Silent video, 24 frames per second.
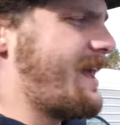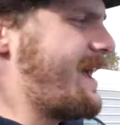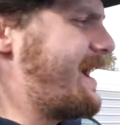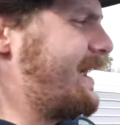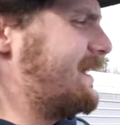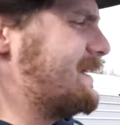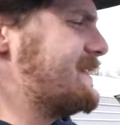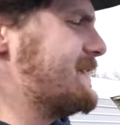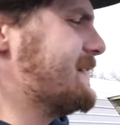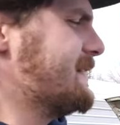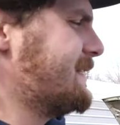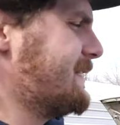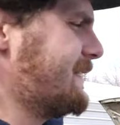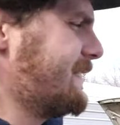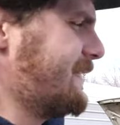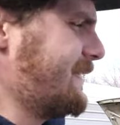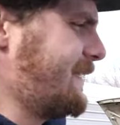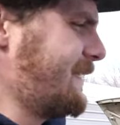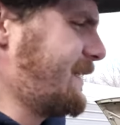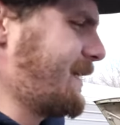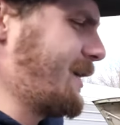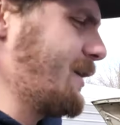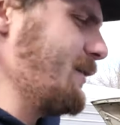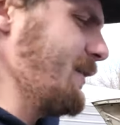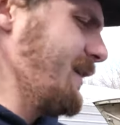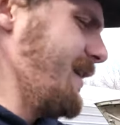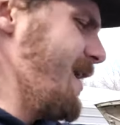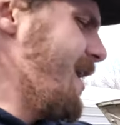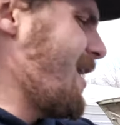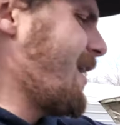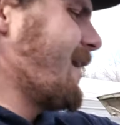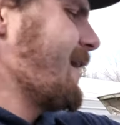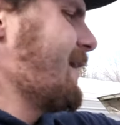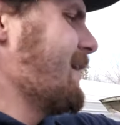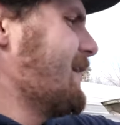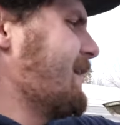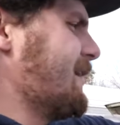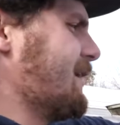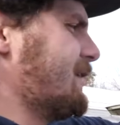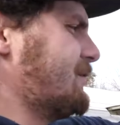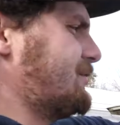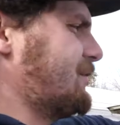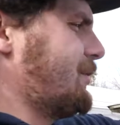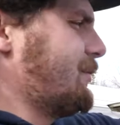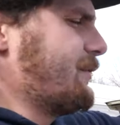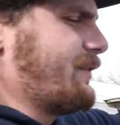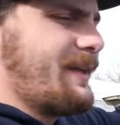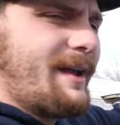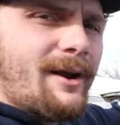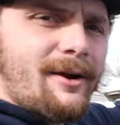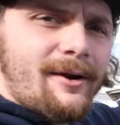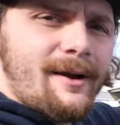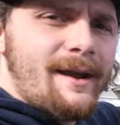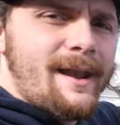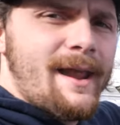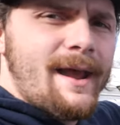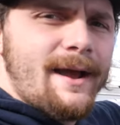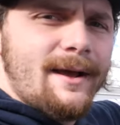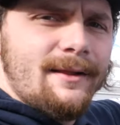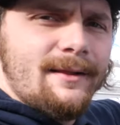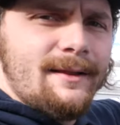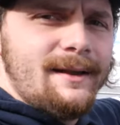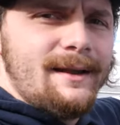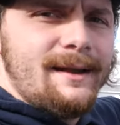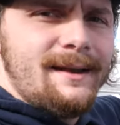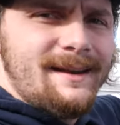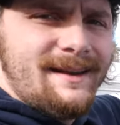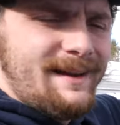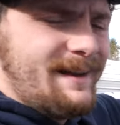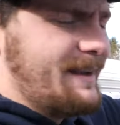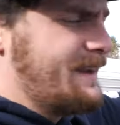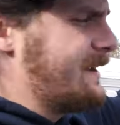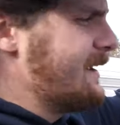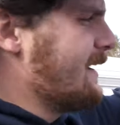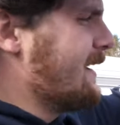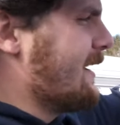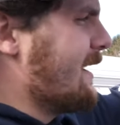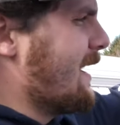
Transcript: and here they are. So they are an LED